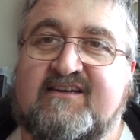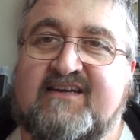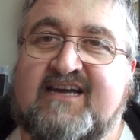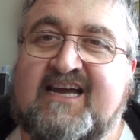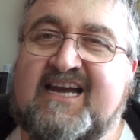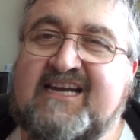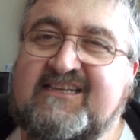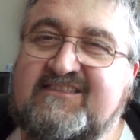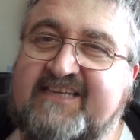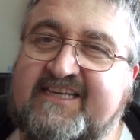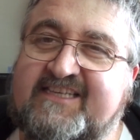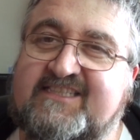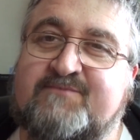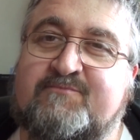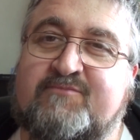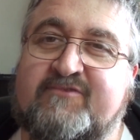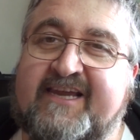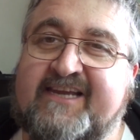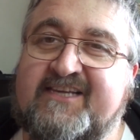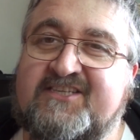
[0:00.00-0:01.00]
hard to
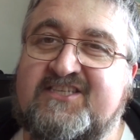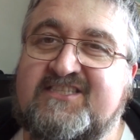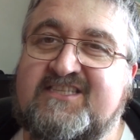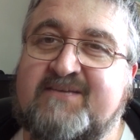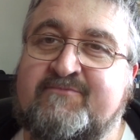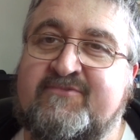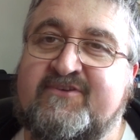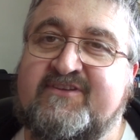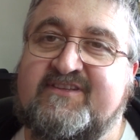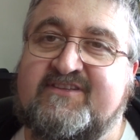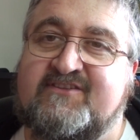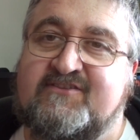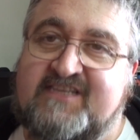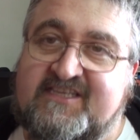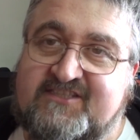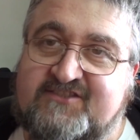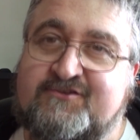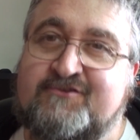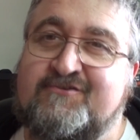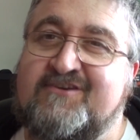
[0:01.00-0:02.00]
explain. It's just about
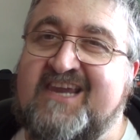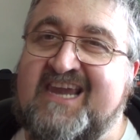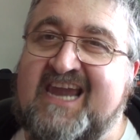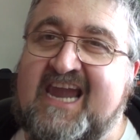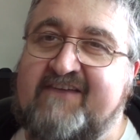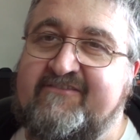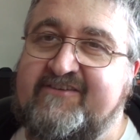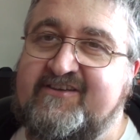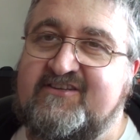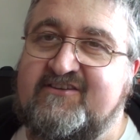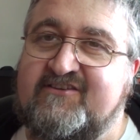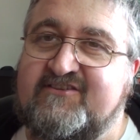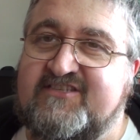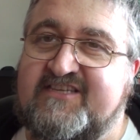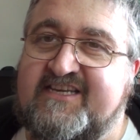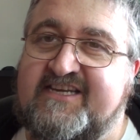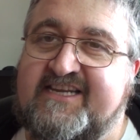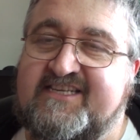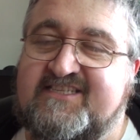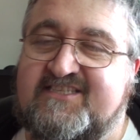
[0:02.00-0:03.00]
these two characters
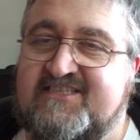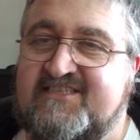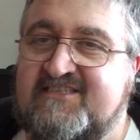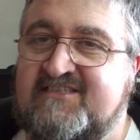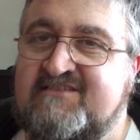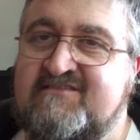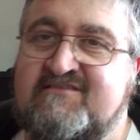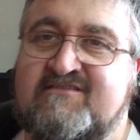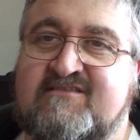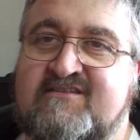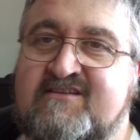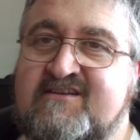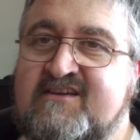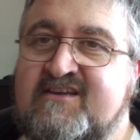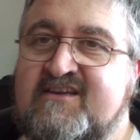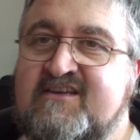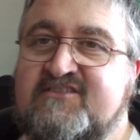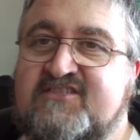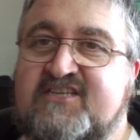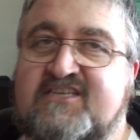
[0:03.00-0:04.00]
and it's
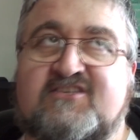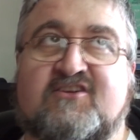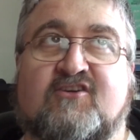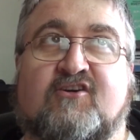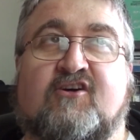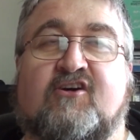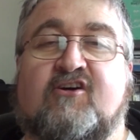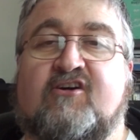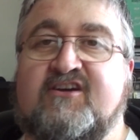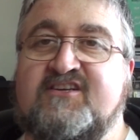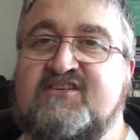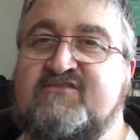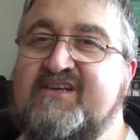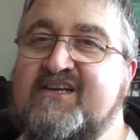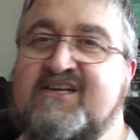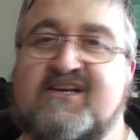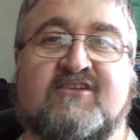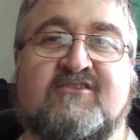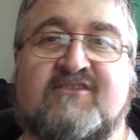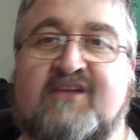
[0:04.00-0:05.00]
just odd. You're
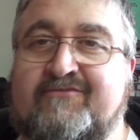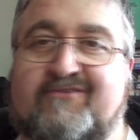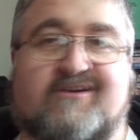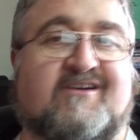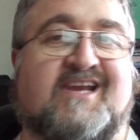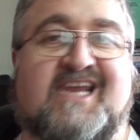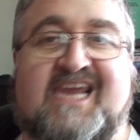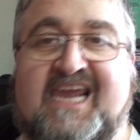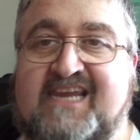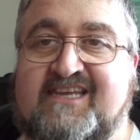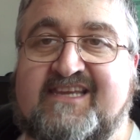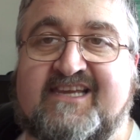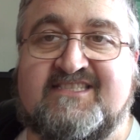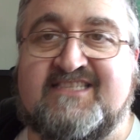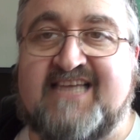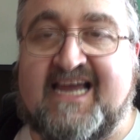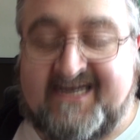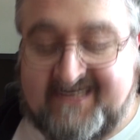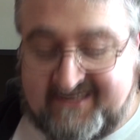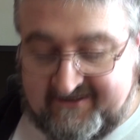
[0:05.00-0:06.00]
either going to love or hate it. It's
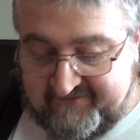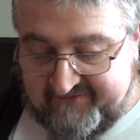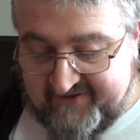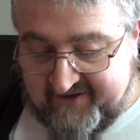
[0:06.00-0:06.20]
that kind of